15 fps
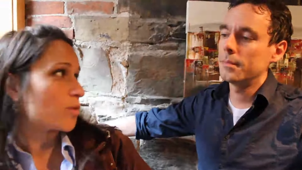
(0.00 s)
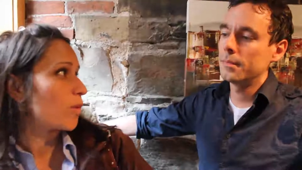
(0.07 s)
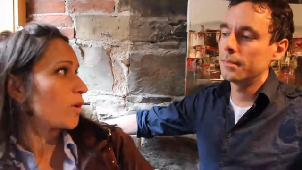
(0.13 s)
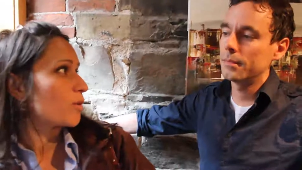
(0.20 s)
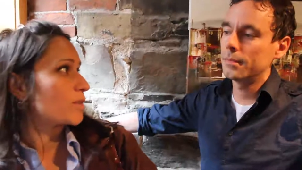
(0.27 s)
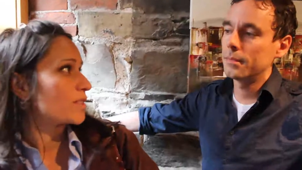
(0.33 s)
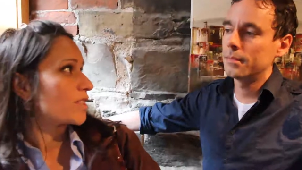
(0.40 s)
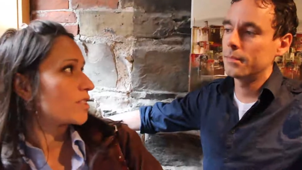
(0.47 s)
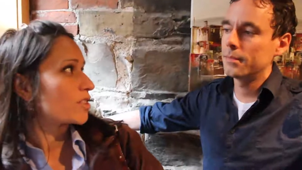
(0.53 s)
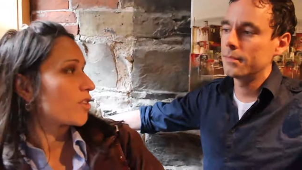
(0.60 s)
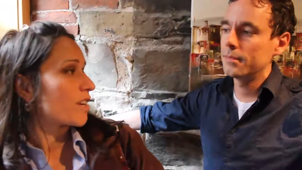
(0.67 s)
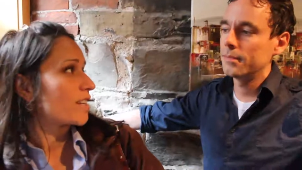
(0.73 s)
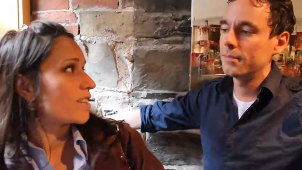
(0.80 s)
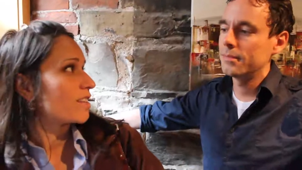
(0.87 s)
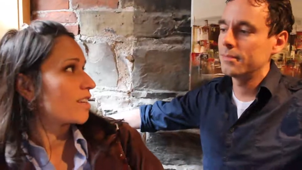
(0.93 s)
Speaker 1: work with such
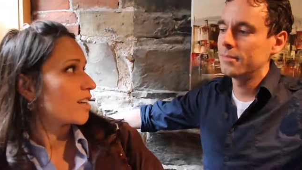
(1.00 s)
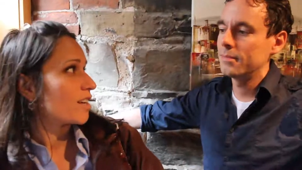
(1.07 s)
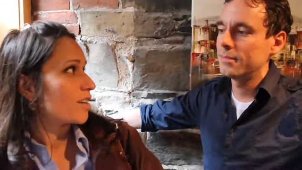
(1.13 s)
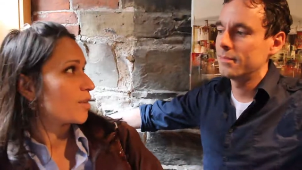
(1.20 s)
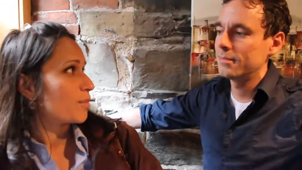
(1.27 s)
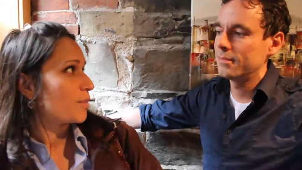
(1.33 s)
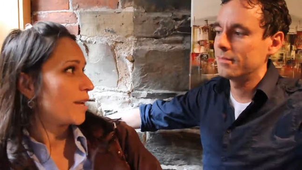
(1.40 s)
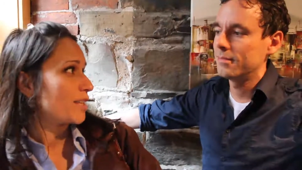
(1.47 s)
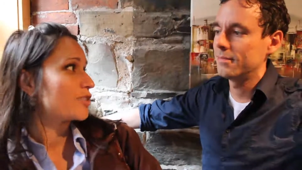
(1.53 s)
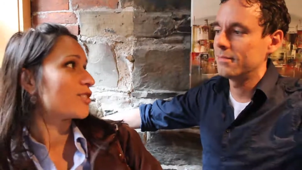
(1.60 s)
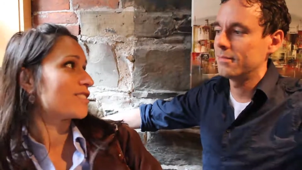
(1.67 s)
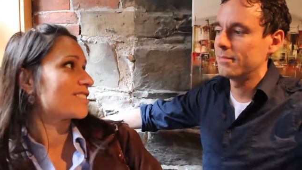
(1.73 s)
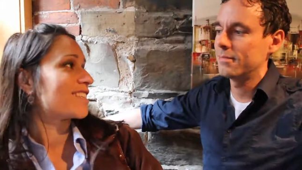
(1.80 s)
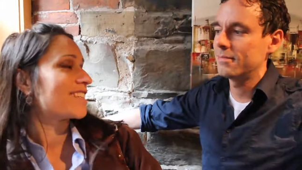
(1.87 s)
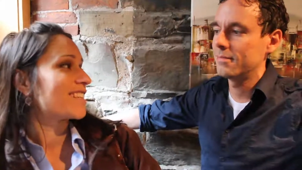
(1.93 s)
great uh,
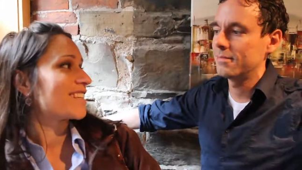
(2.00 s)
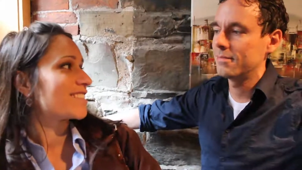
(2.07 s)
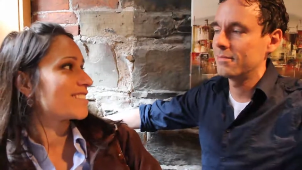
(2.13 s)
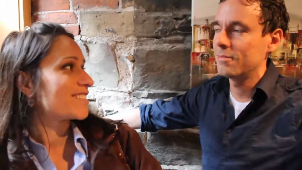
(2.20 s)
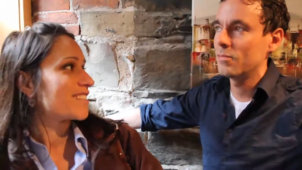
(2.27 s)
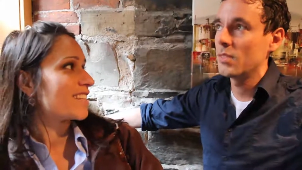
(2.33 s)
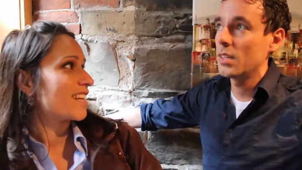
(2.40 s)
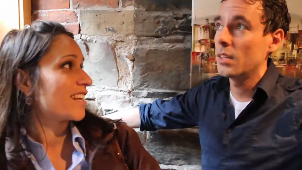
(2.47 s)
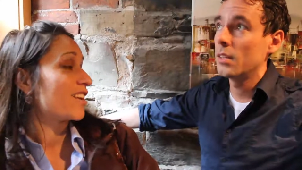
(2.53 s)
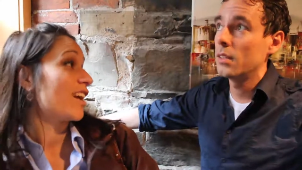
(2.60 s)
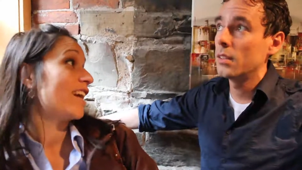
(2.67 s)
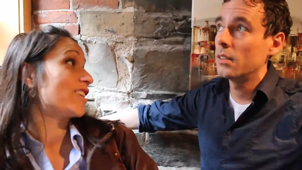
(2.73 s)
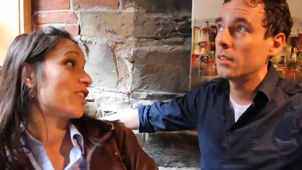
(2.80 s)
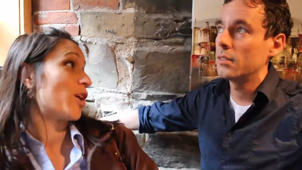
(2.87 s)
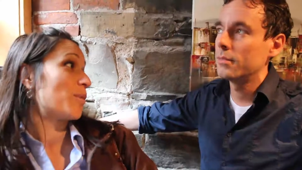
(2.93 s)
patrons, I guess, and,
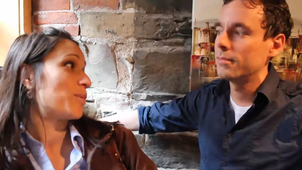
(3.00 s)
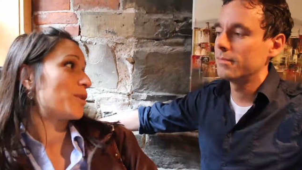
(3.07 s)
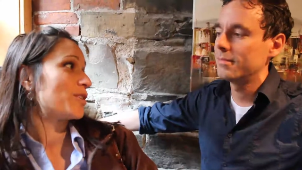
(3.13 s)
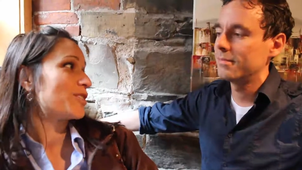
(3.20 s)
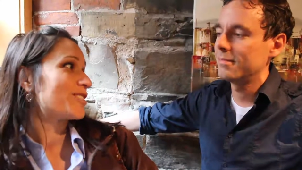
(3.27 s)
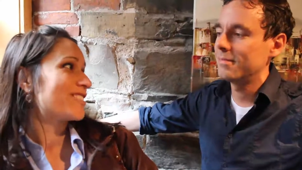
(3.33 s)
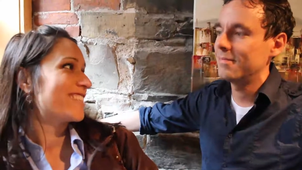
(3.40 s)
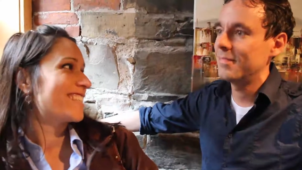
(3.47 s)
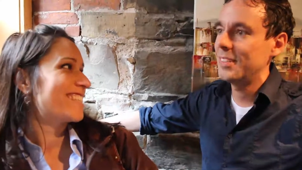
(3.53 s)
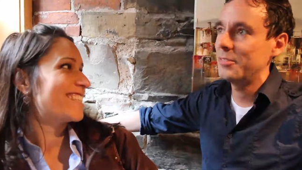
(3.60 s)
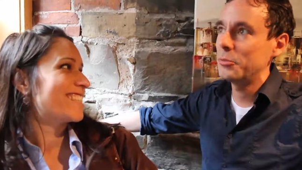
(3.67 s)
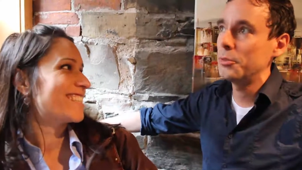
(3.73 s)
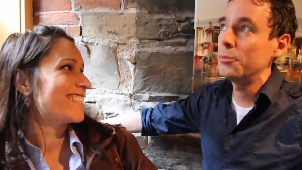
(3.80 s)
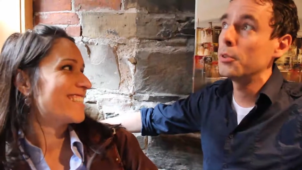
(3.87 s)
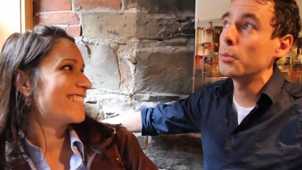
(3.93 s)
and carpenters.
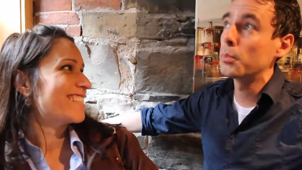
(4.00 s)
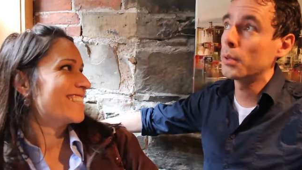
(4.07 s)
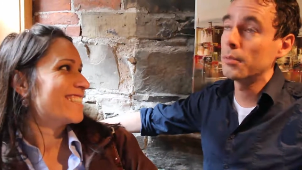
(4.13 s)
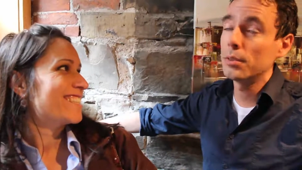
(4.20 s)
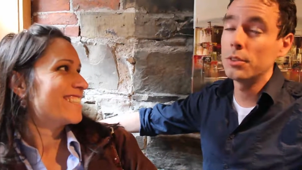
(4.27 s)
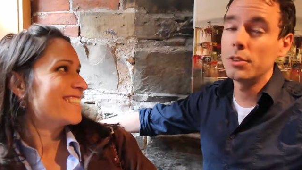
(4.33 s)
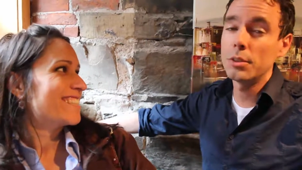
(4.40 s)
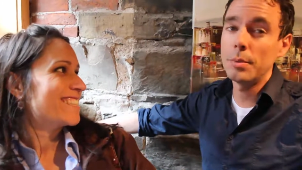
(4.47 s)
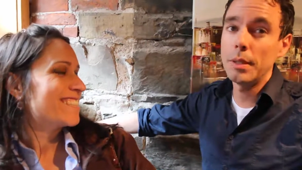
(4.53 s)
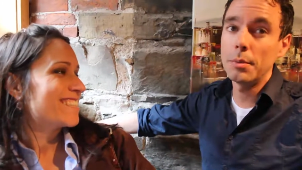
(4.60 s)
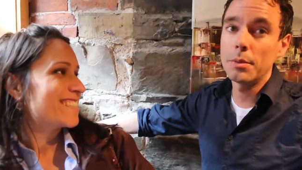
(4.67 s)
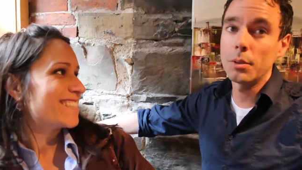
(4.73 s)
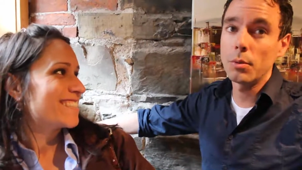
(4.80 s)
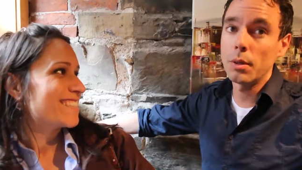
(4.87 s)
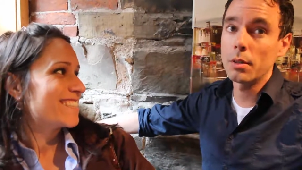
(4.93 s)
Speaker 2: We feel privileged to be
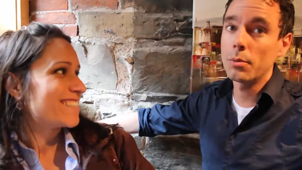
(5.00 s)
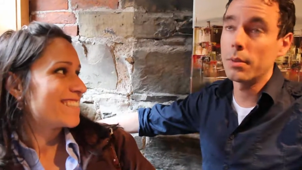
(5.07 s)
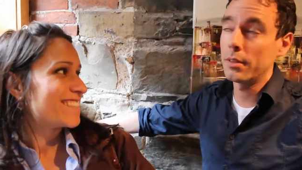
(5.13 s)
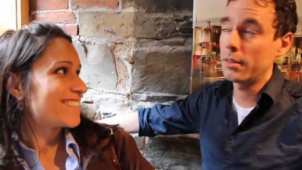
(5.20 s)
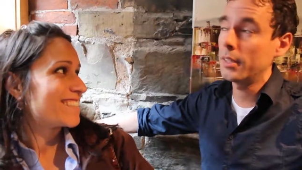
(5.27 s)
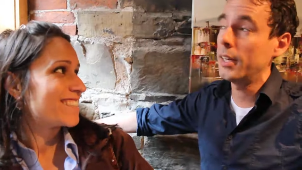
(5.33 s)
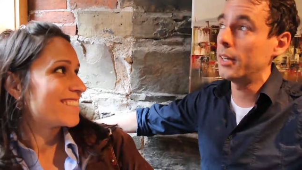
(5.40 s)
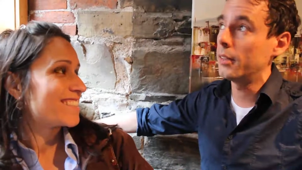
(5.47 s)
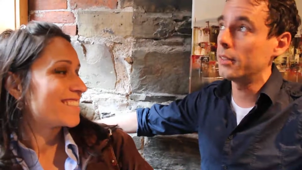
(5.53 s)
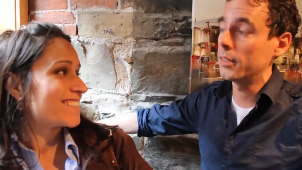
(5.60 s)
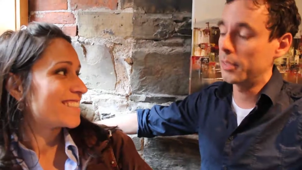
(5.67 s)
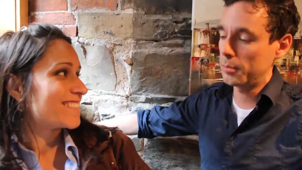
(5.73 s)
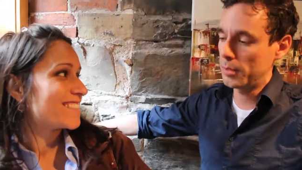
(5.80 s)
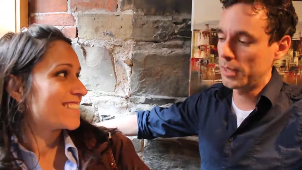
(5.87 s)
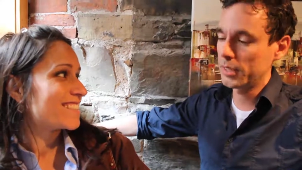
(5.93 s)
able to work with, yeah,
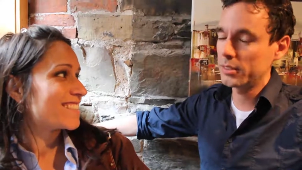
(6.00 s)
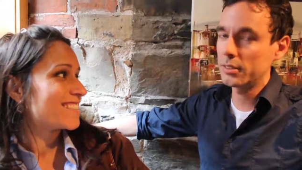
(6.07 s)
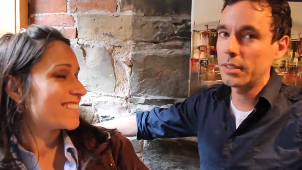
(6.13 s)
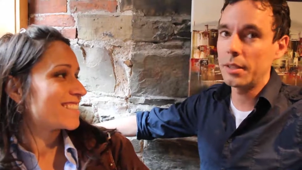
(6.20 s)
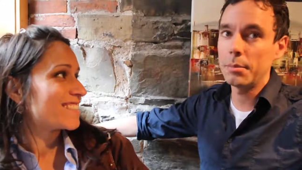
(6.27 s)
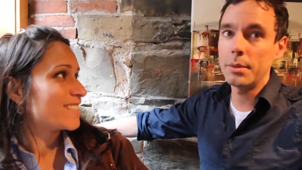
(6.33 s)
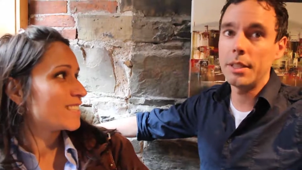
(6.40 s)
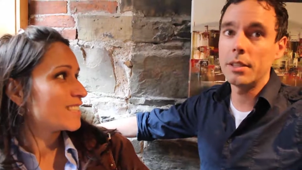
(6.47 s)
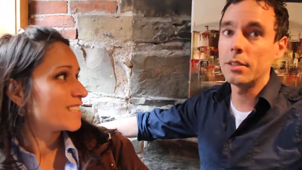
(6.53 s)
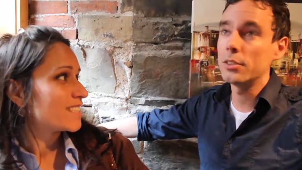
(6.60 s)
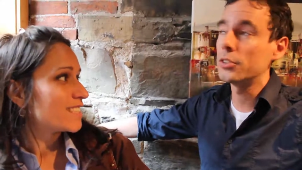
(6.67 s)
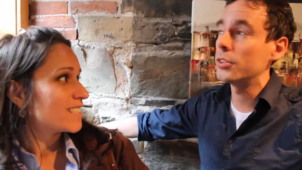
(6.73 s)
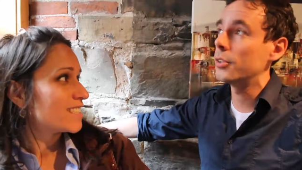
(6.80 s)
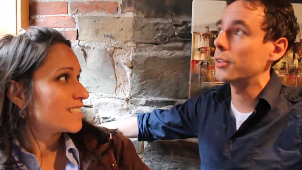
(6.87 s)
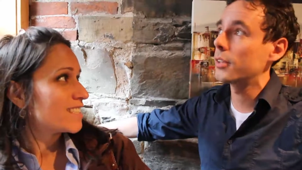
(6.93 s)
like Monica said, Peter
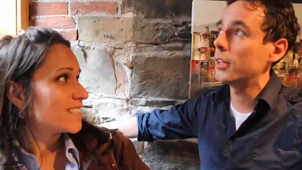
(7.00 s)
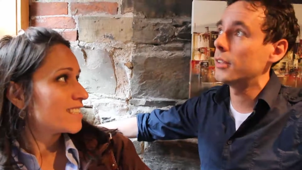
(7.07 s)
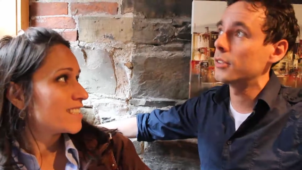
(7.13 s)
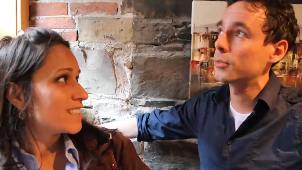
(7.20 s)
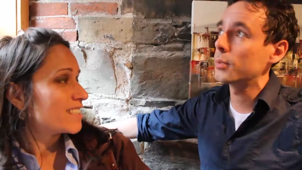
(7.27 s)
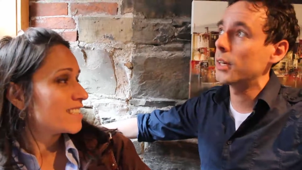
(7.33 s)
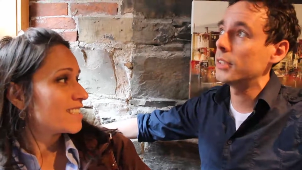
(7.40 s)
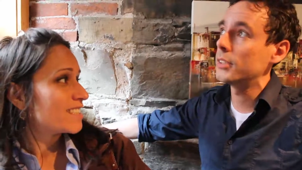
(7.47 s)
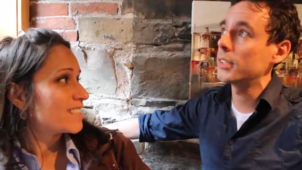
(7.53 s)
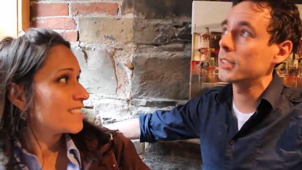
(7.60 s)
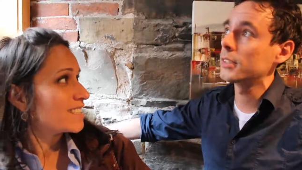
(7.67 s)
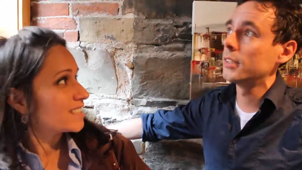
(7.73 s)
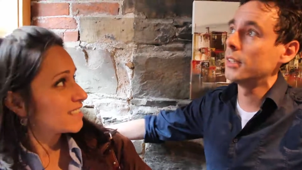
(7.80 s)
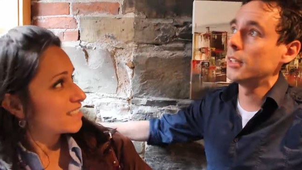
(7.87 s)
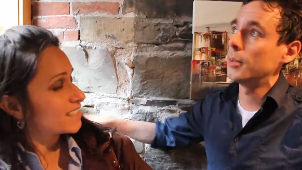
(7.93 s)
and Judith on this
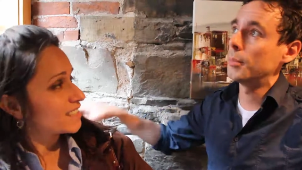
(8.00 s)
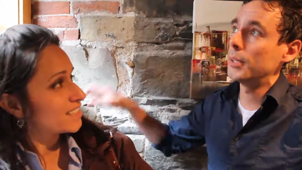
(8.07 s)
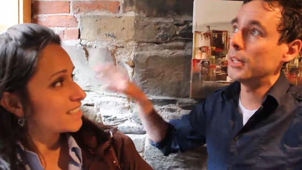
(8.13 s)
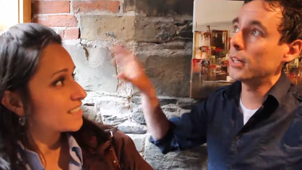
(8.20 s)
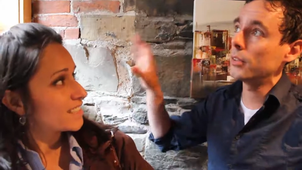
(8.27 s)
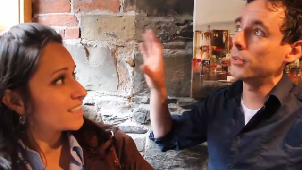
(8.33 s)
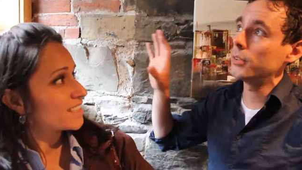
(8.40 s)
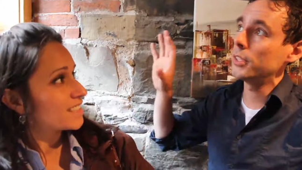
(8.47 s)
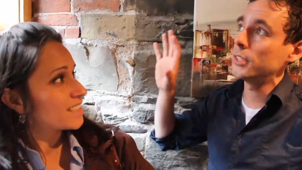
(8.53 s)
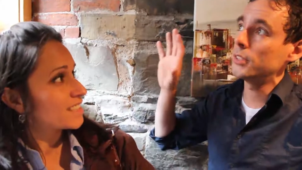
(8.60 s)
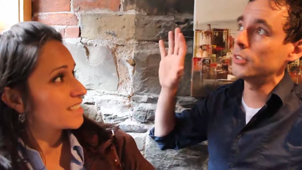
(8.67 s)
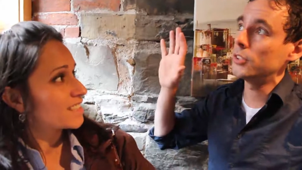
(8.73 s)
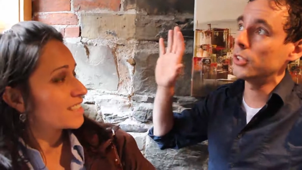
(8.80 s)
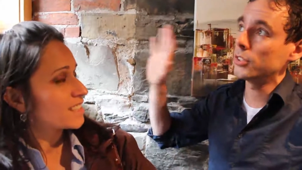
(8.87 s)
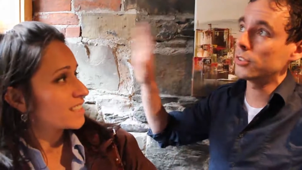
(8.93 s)
project, but not
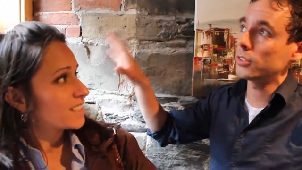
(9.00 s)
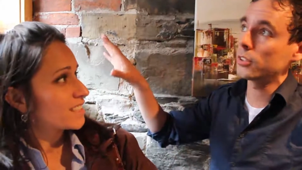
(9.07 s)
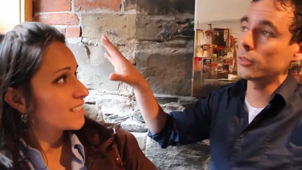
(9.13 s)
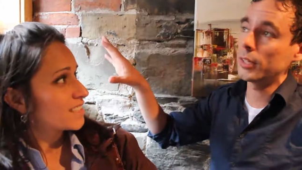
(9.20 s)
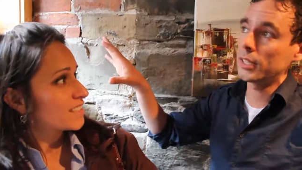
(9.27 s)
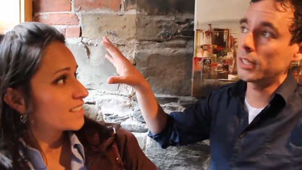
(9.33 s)
only just the great